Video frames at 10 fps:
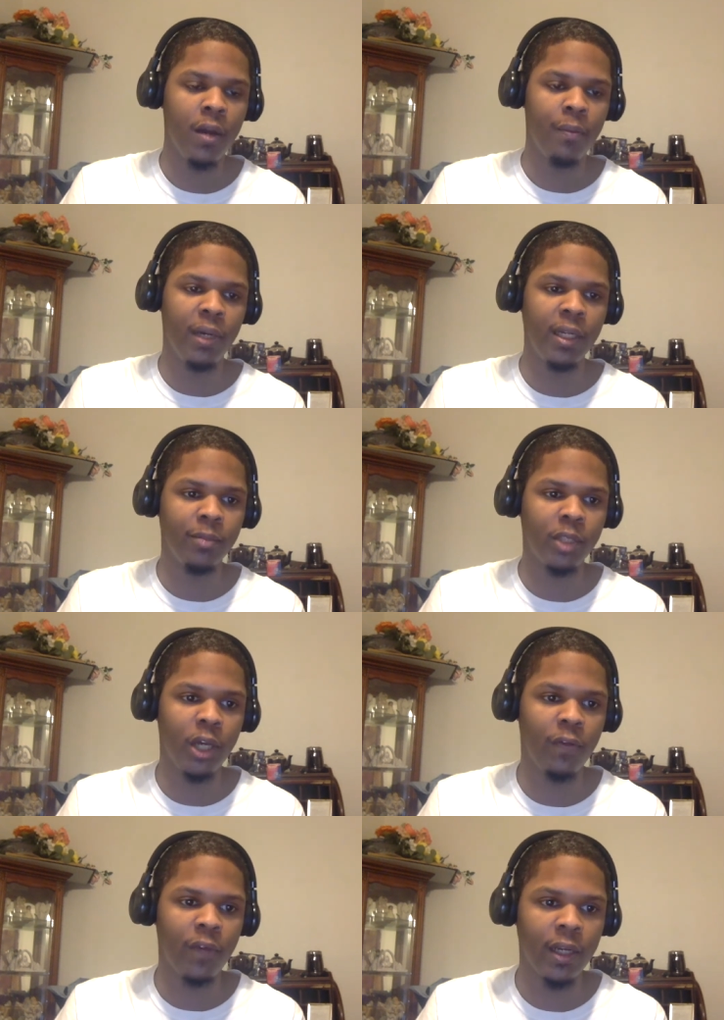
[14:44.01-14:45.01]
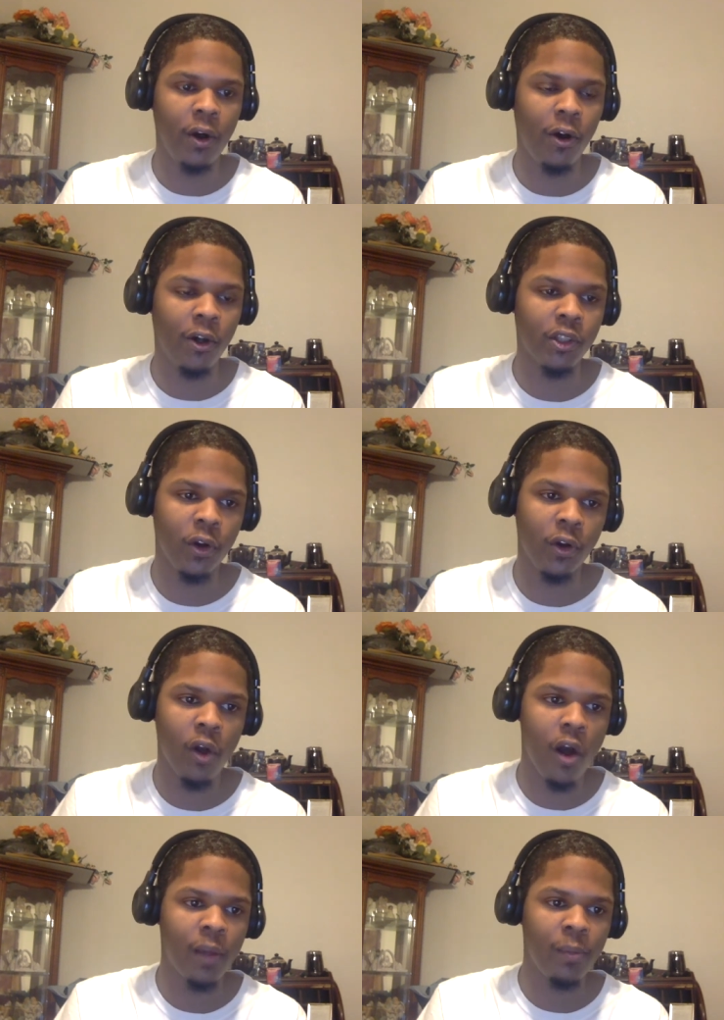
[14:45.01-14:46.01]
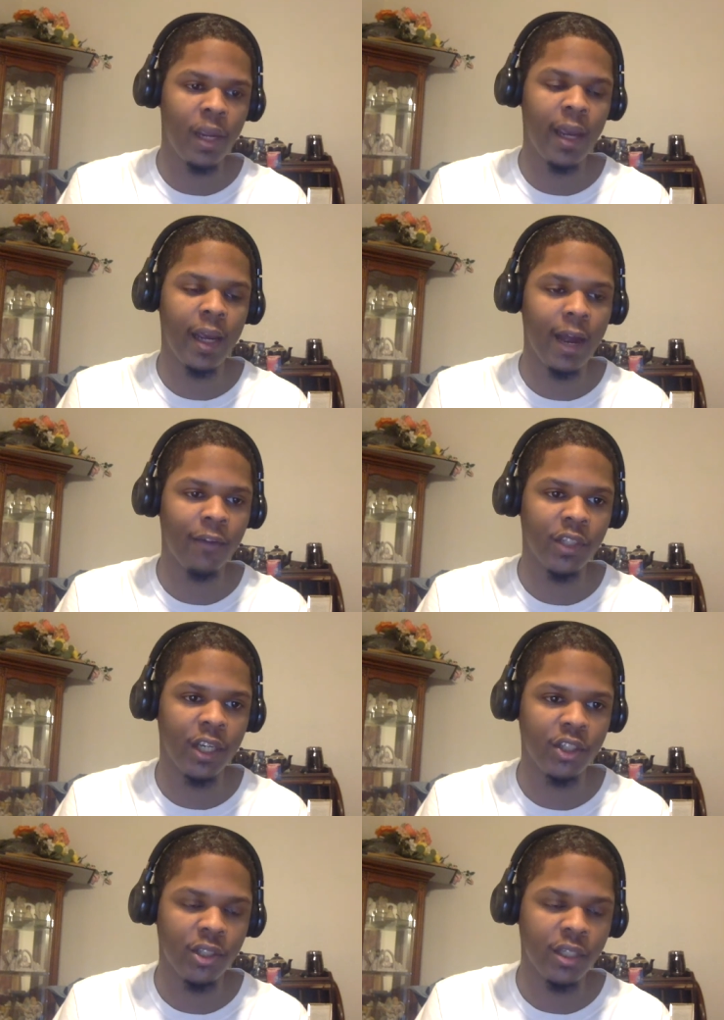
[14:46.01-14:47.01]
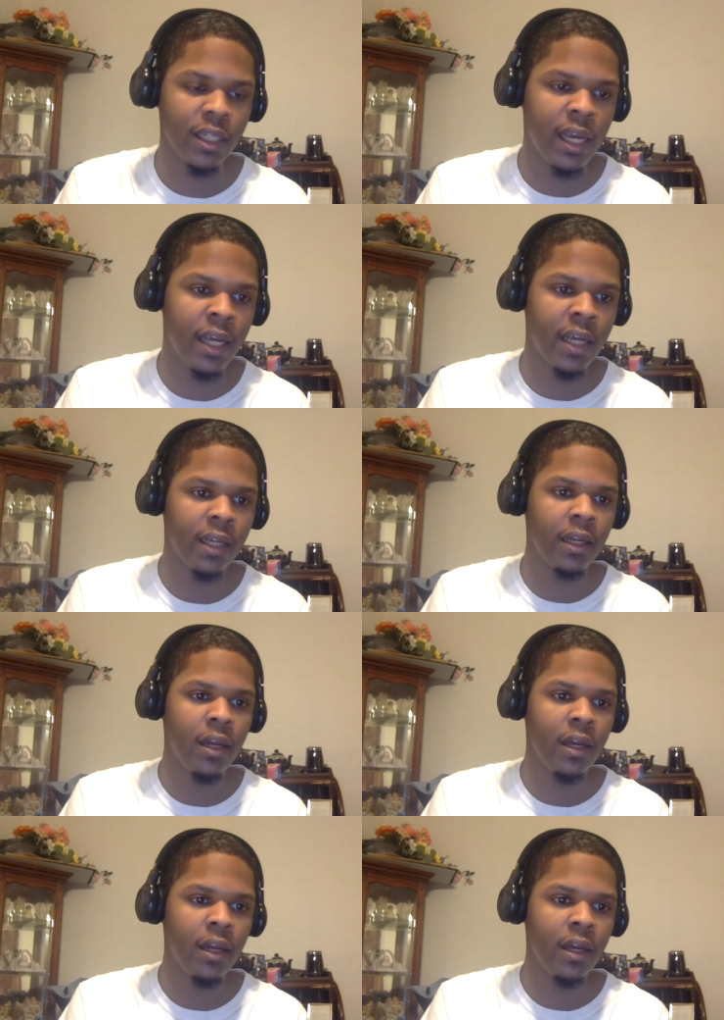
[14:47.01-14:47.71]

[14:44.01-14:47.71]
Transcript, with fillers: putting himself in the All Star and All NBA conversation again.